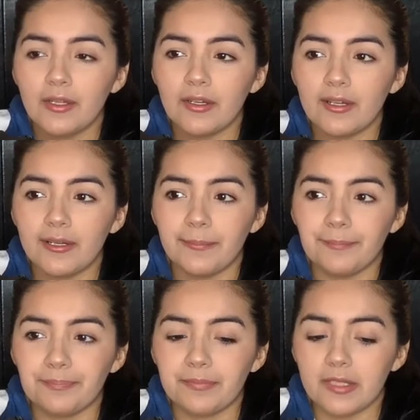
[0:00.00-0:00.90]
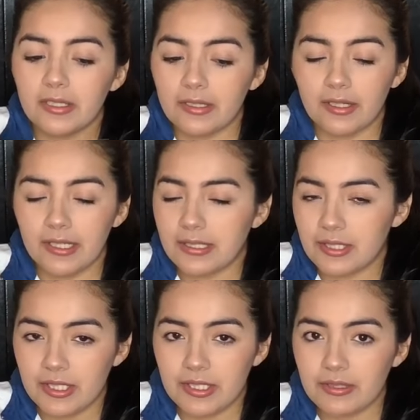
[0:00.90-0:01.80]
You can go ahead and
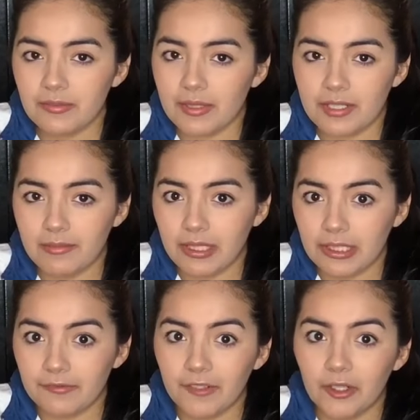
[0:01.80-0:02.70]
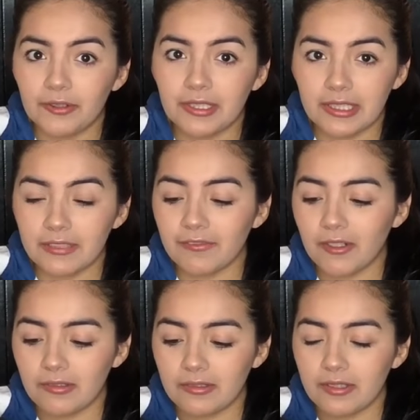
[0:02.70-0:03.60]
just switch them on your phone, and your phone